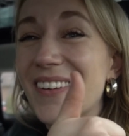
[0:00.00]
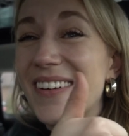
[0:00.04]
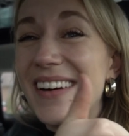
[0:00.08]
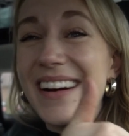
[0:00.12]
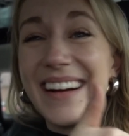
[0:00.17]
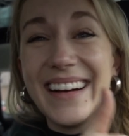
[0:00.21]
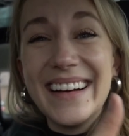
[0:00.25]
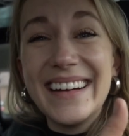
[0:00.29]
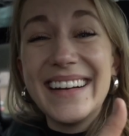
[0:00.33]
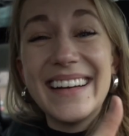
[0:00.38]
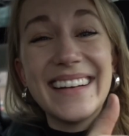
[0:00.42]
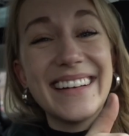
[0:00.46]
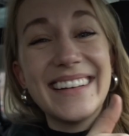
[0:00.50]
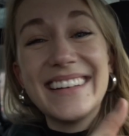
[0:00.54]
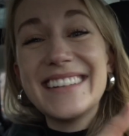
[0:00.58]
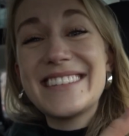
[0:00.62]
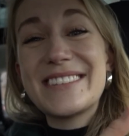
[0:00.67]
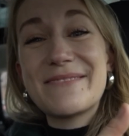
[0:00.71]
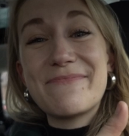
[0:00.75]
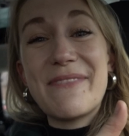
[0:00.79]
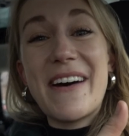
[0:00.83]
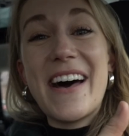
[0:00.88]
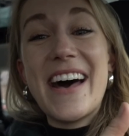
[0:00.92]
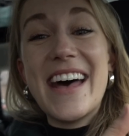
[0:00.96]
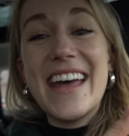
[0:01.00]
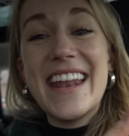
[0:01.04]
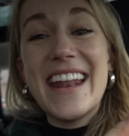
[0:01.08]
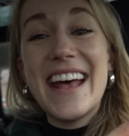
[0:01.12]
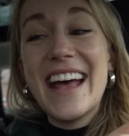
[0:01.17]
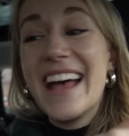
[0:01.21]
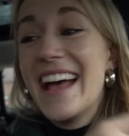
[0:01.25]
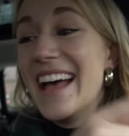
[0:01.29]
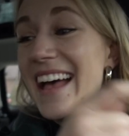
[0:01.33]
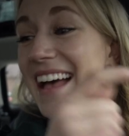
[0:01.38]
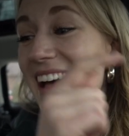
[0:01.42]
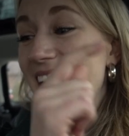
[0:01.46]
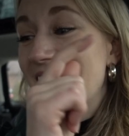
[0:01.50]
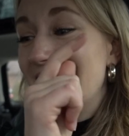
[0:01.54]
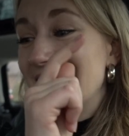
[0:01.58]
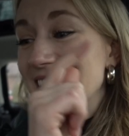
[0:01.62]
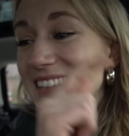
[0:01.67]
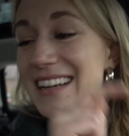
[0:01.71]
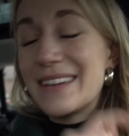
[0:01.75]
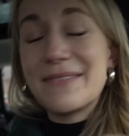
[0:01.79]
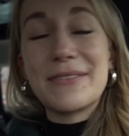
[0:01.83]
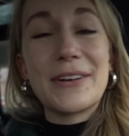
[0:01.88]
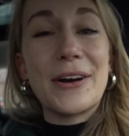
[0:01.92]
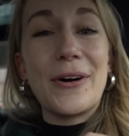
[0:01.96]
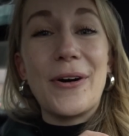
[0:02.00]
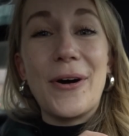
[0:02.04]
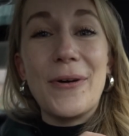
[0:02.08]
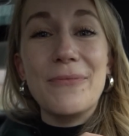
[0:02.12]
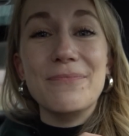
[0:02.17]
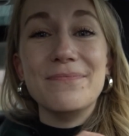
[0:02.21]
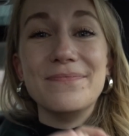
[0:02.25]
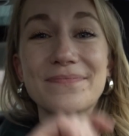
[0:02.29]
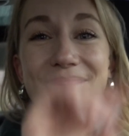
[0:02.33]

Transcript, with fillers: we're in a good spot. Time to go home.